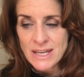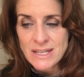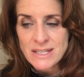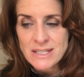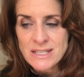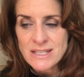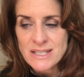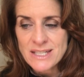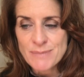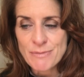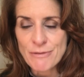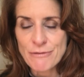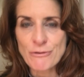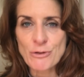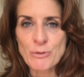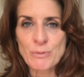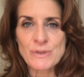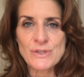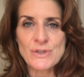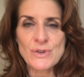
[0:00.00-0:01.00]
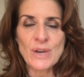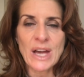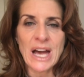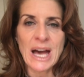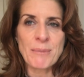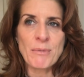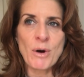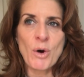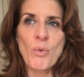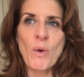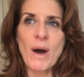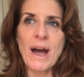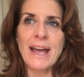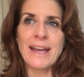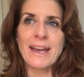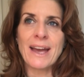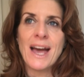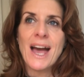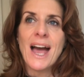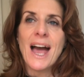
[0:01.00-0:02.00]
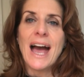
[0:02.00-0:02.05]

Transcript: into this performance, you come away